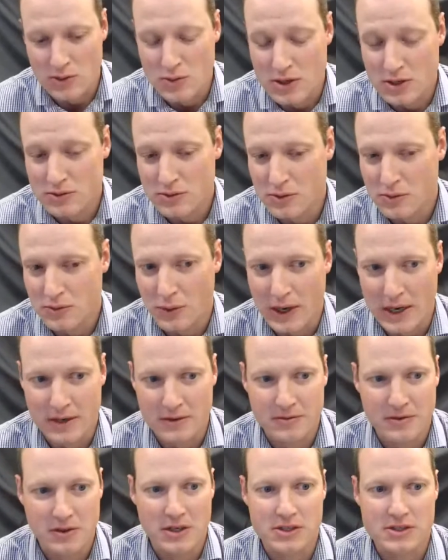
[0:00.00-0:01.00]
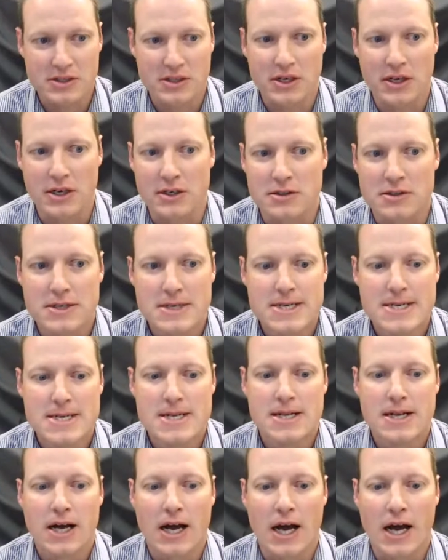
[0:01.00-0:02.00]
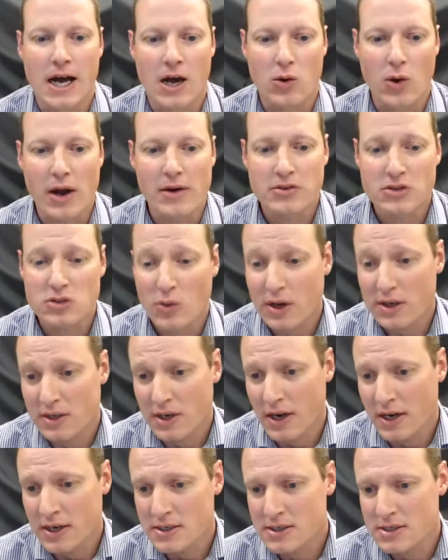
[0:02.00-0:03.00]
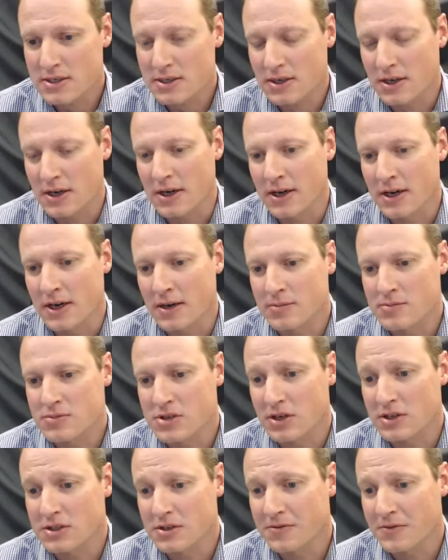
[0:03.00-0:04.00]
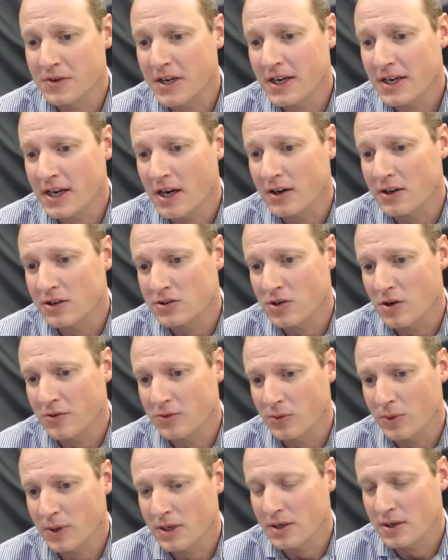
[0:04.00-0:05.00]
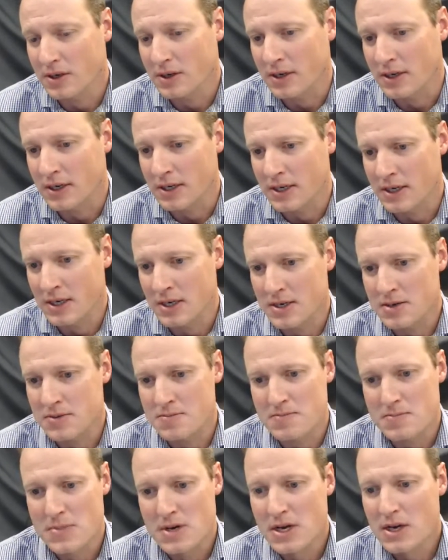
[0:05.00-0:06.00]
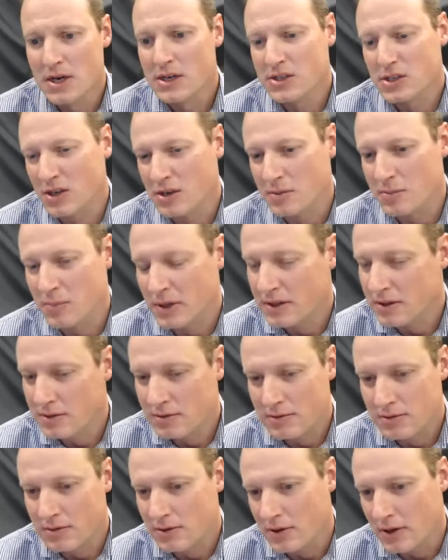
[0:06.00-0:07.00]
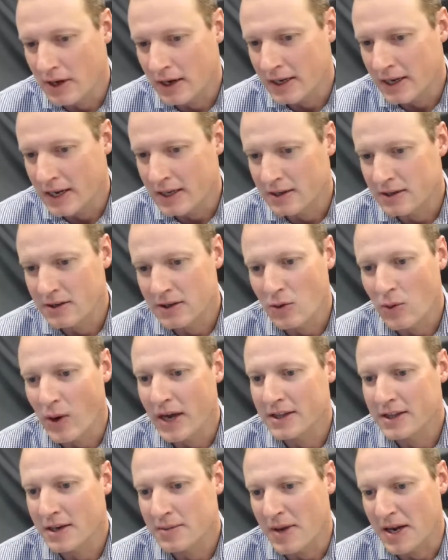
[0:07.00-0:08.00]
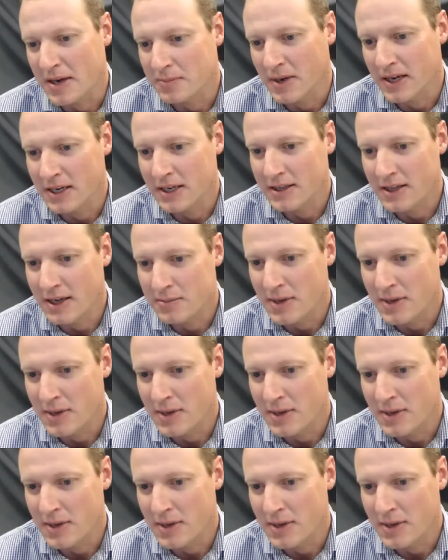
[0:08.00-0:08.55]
worked with Wave years ago. Wave is quite nice. So it's a free accounting software. But again, the way they make money